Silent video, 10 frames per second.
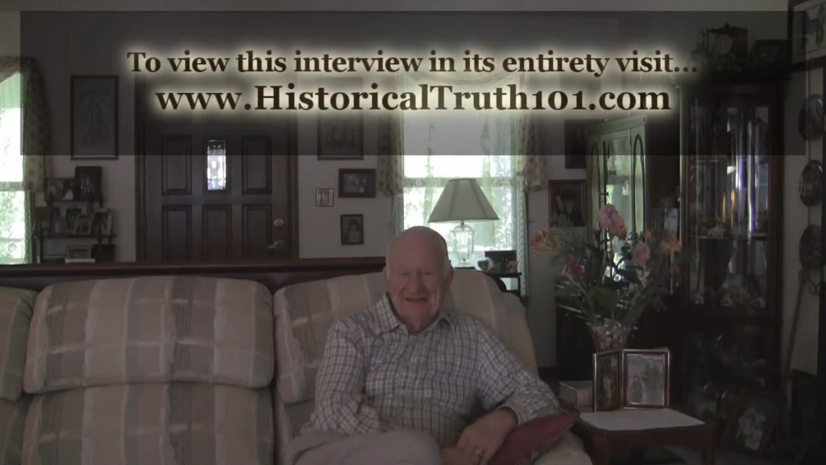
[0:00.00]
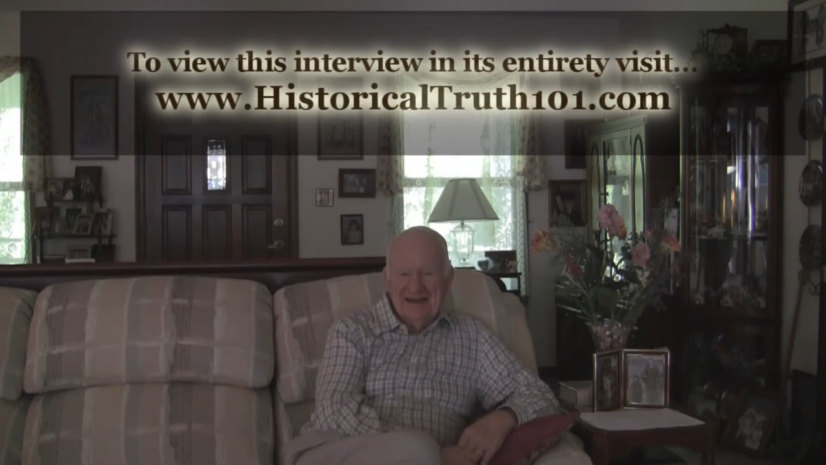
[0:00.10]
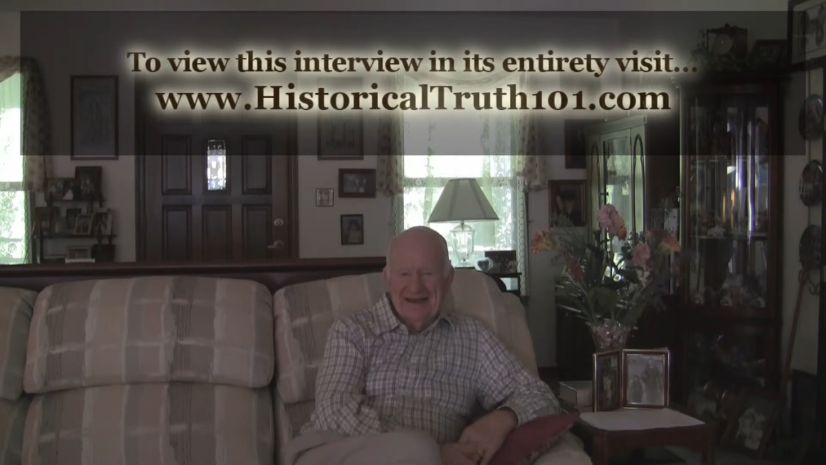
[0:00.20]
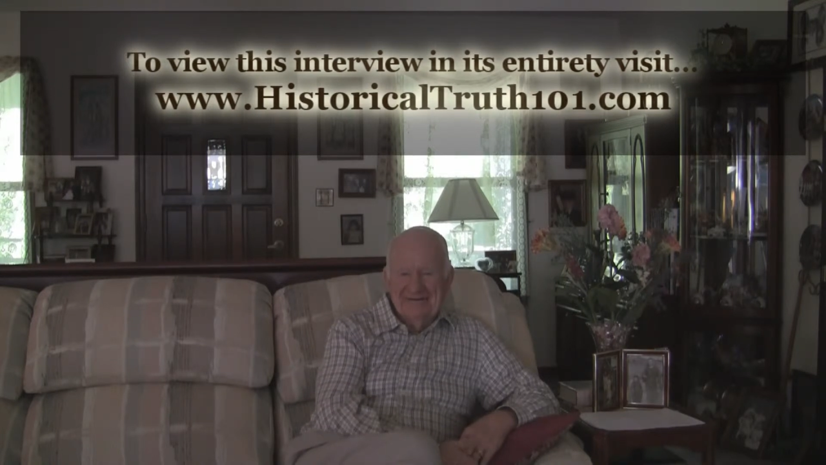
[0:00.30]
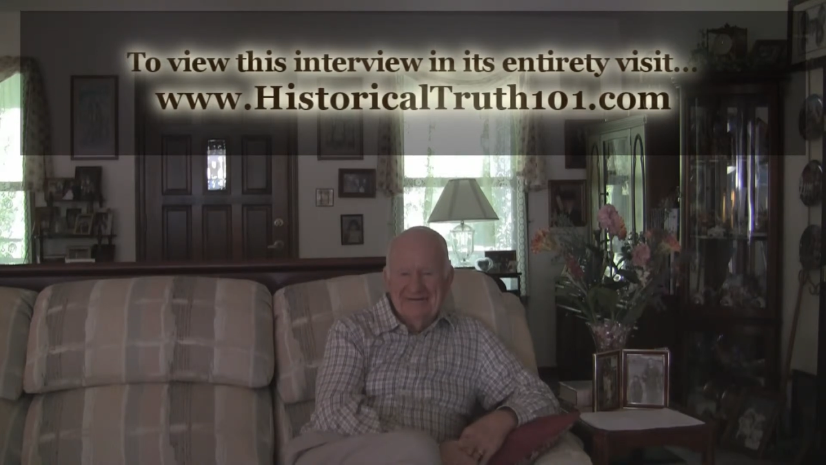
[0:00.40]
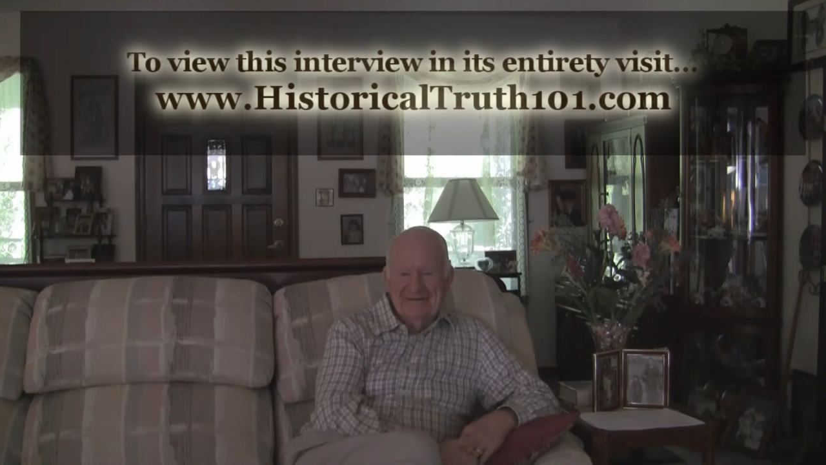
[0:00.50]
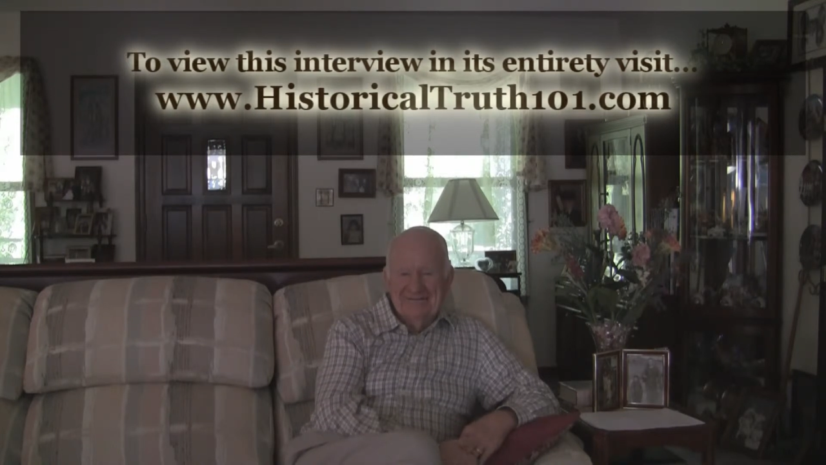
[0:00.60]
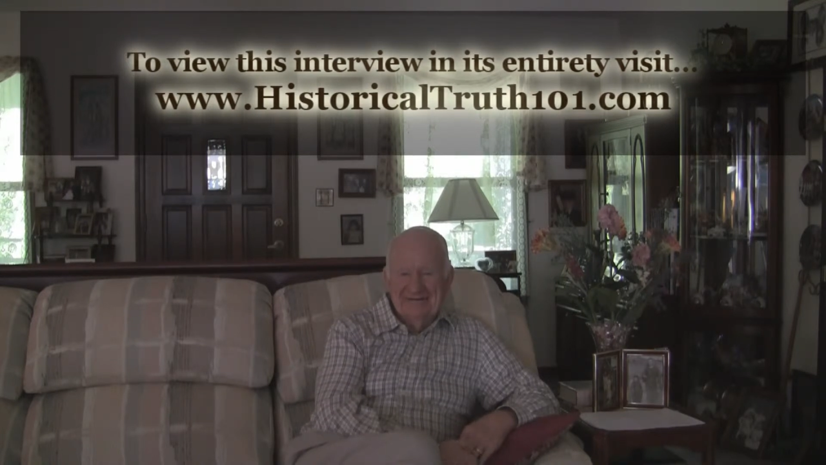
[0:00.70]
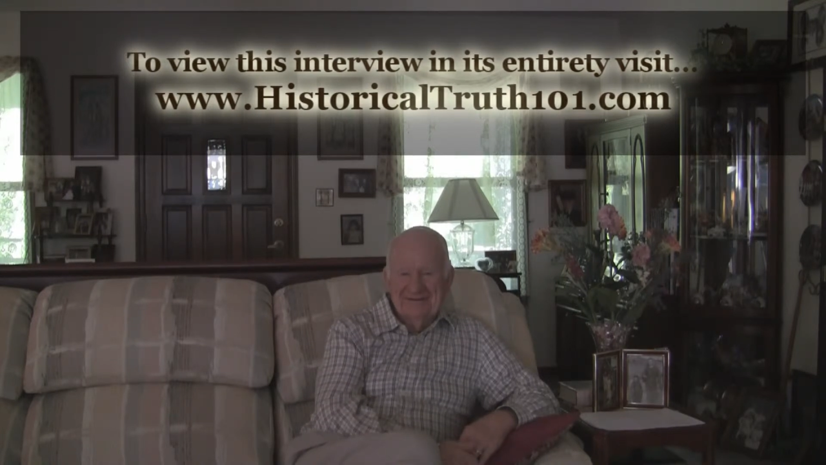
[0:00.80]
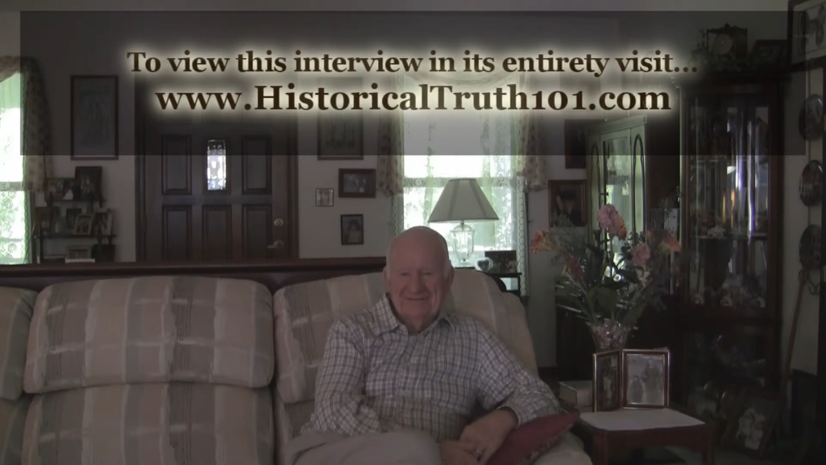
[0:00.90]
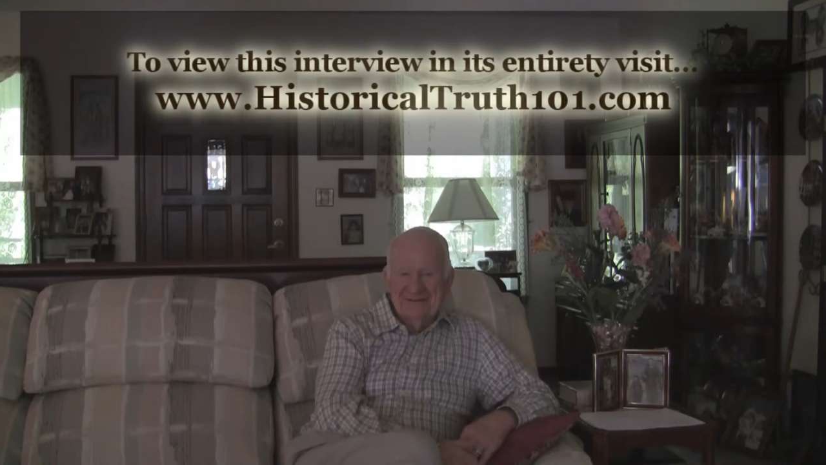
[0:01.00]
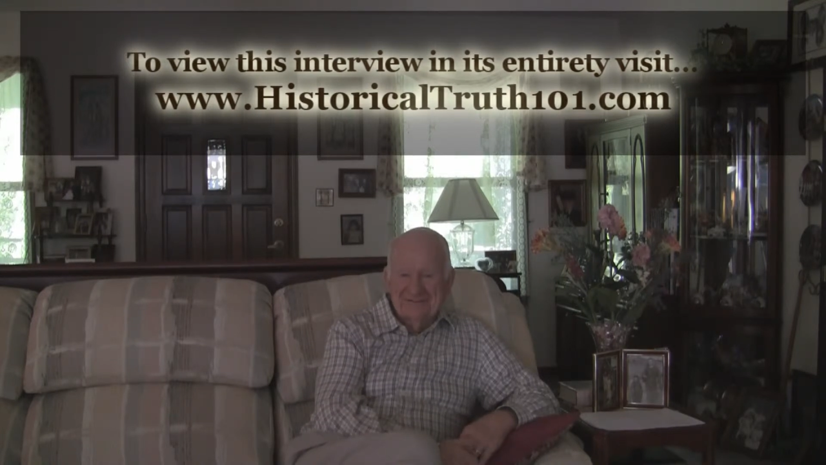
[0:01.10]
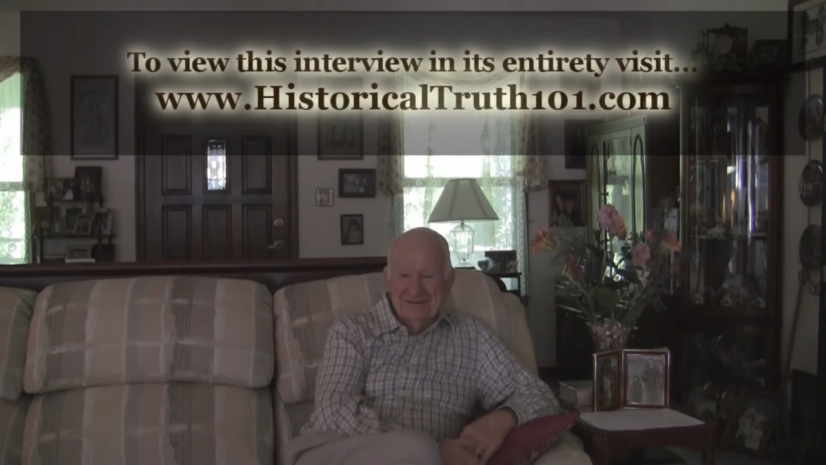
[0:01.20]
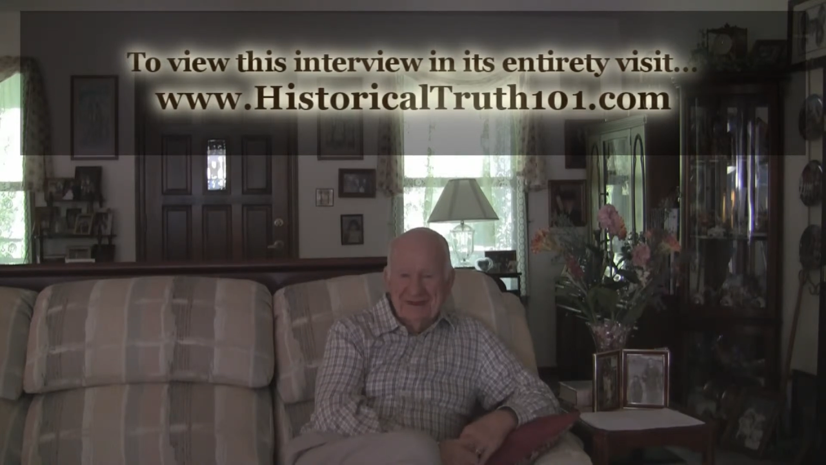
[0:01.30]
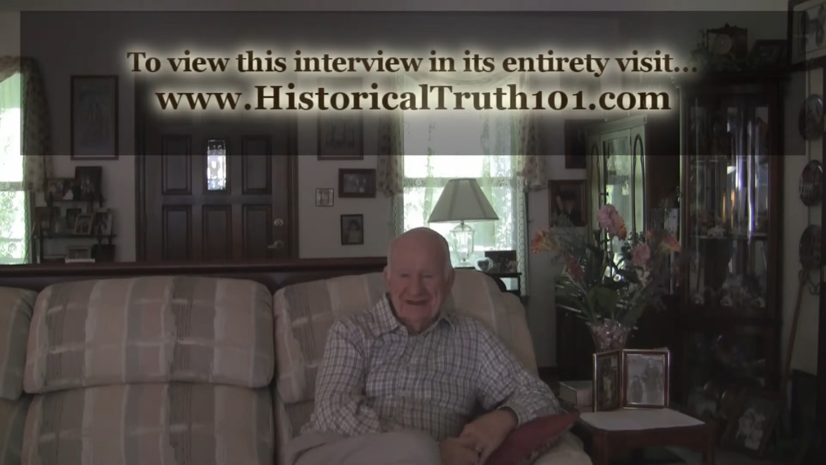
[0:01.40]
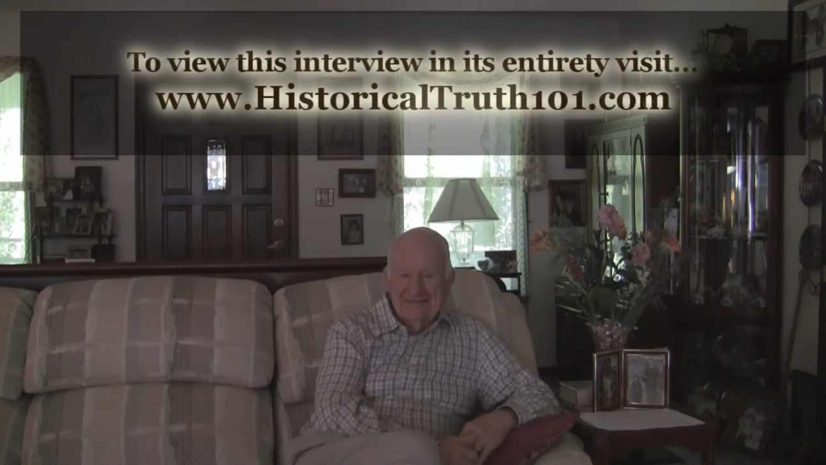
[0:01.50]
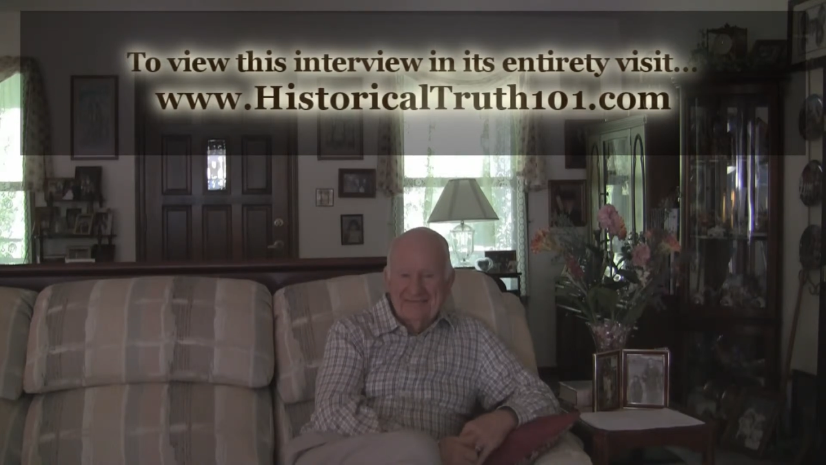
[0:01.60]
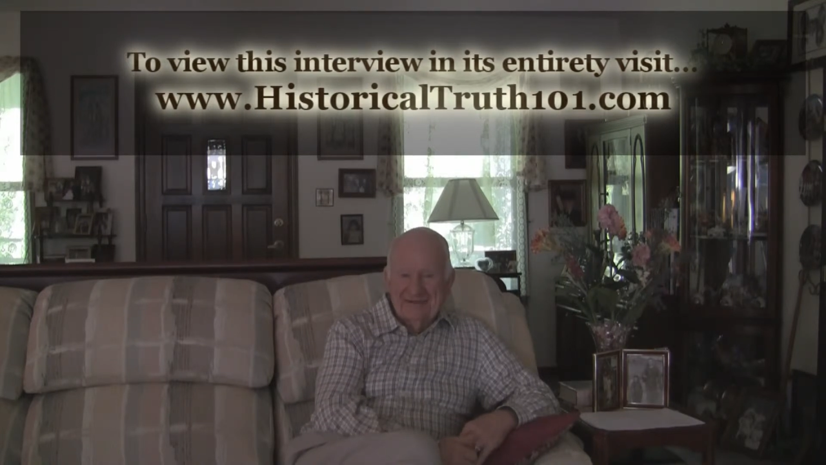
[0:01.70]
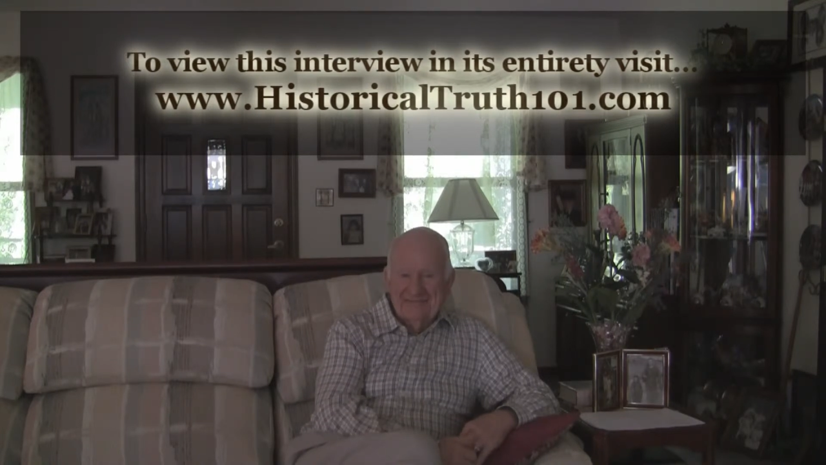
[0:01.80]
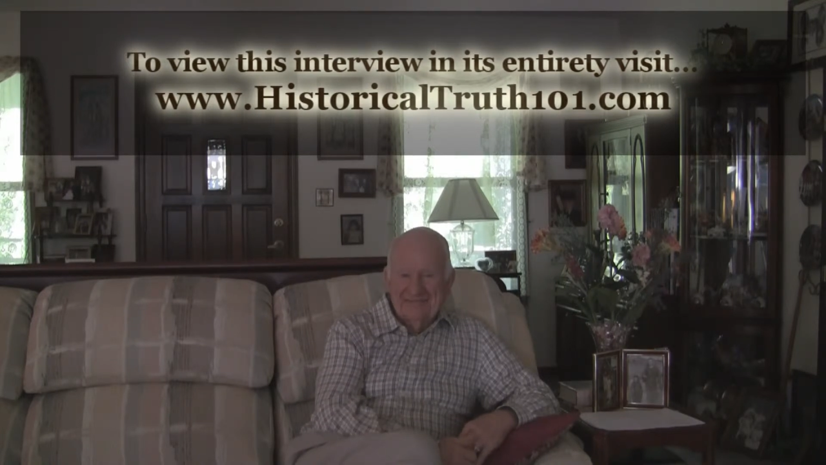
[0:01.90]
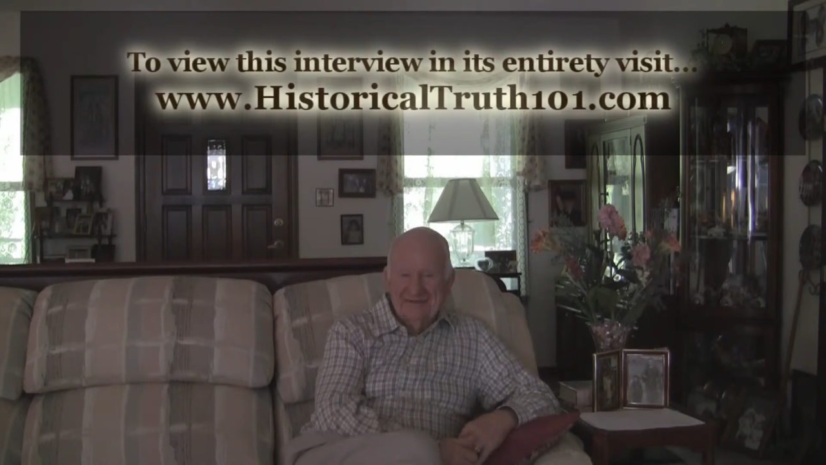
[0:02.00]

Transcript: I've had a rough life and I've